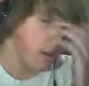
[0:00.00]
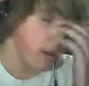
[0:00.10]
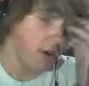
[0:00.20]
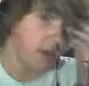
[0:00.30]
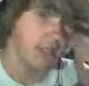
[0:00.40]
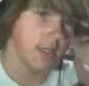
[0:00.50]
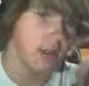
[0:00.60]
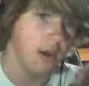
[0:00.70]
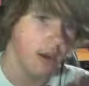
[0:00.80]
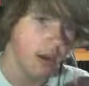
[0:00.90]
Alright,
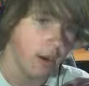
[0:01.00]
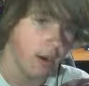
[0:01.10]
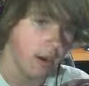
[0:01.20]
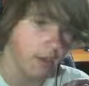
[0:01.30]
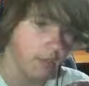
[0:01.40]
alright, alright.